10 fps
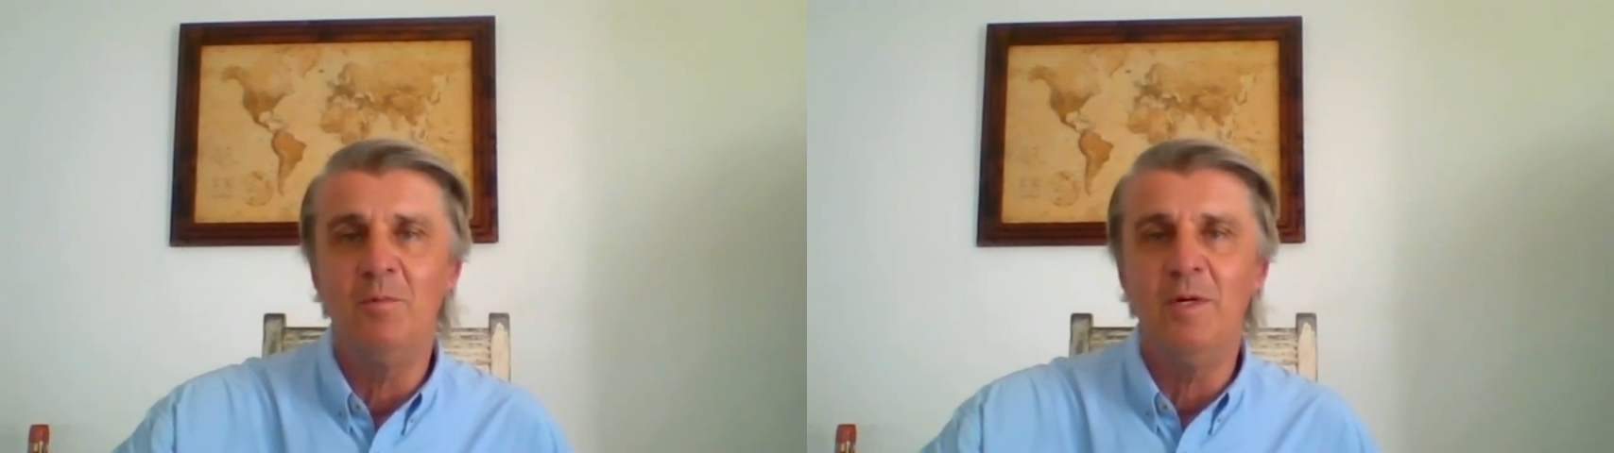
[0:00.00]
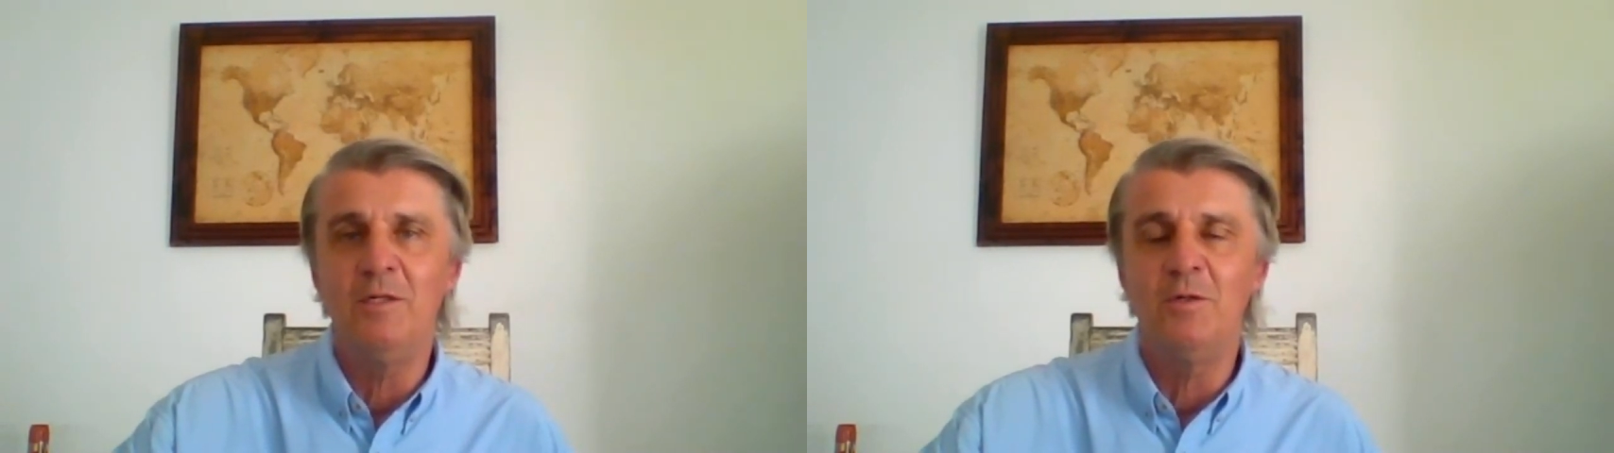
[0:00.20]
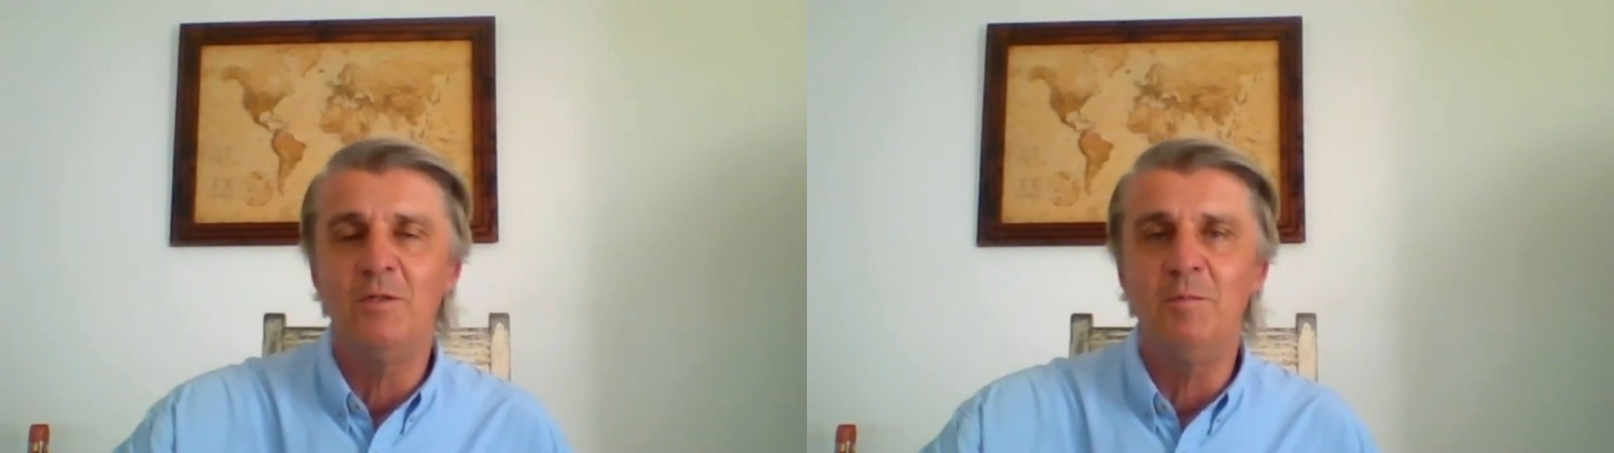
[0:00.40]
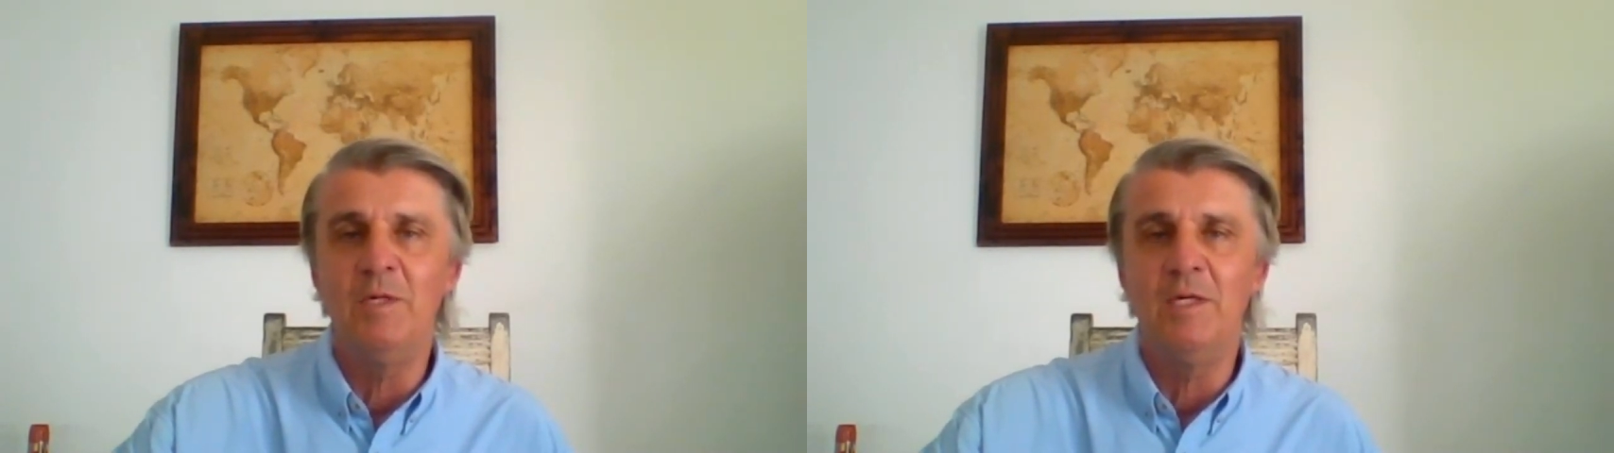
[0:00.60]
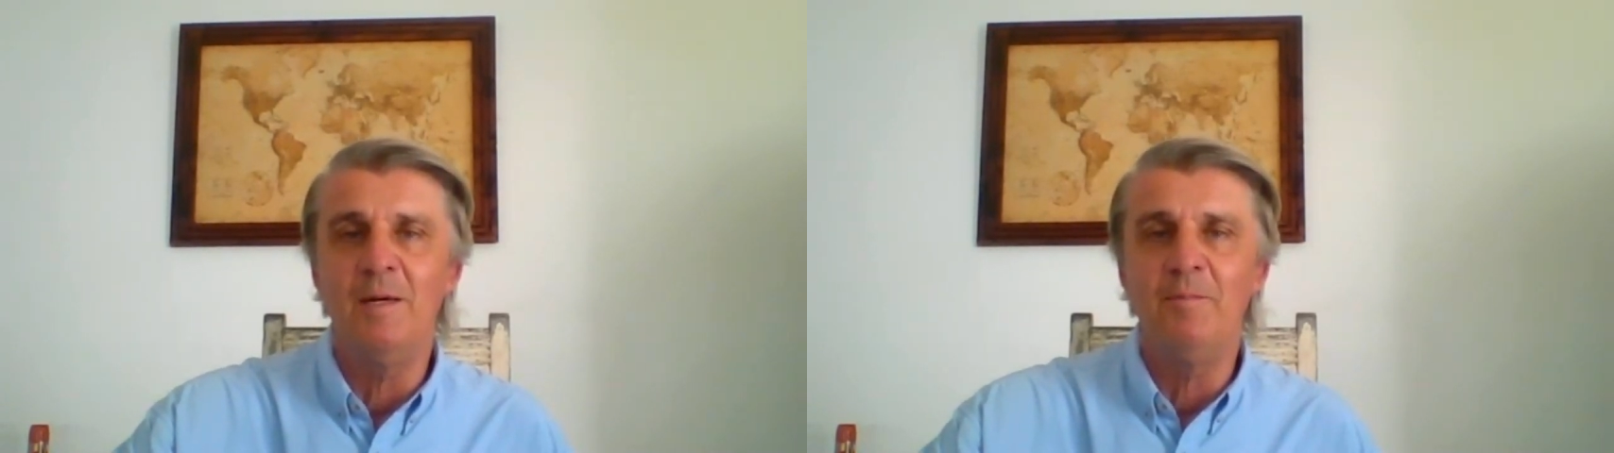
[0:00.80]
went on to
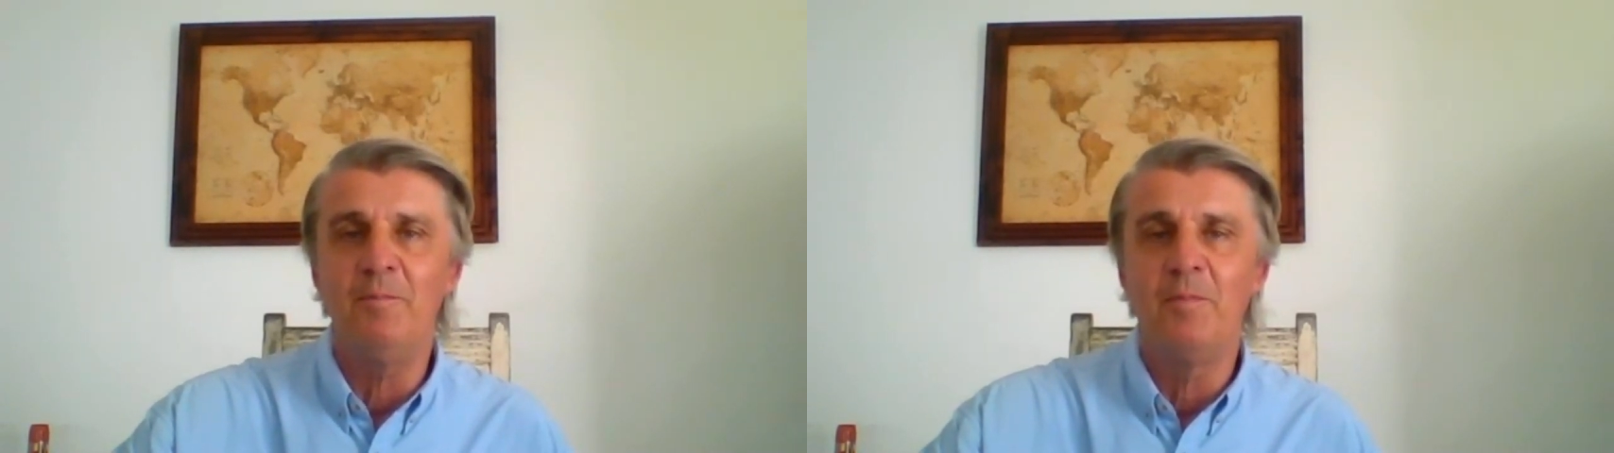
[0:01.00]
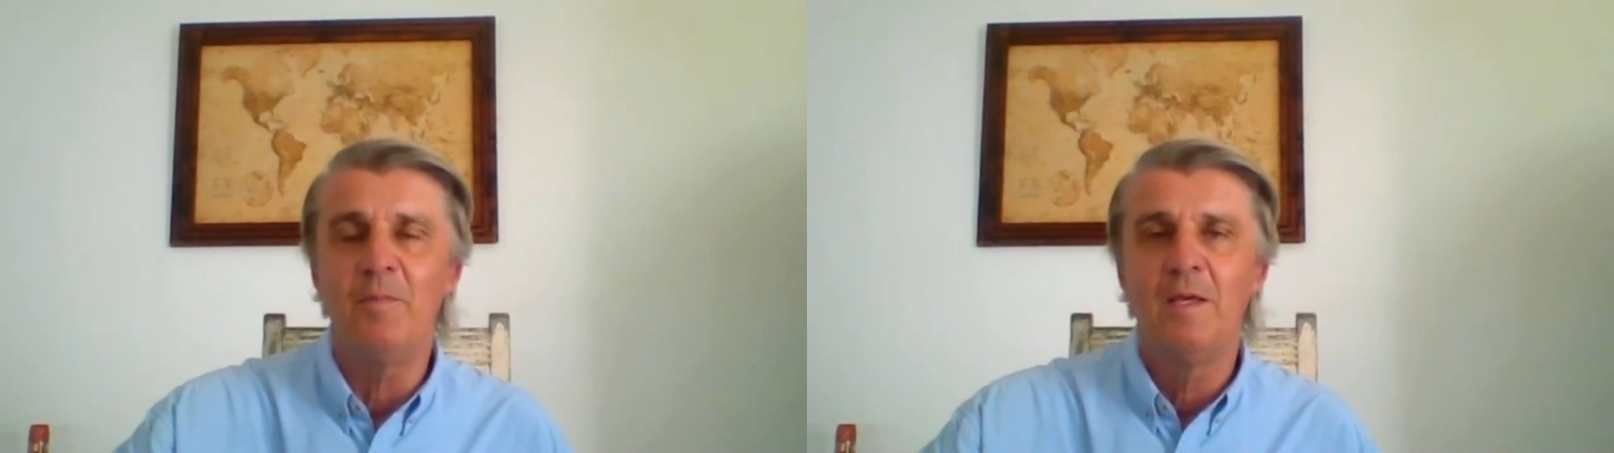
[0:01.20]
become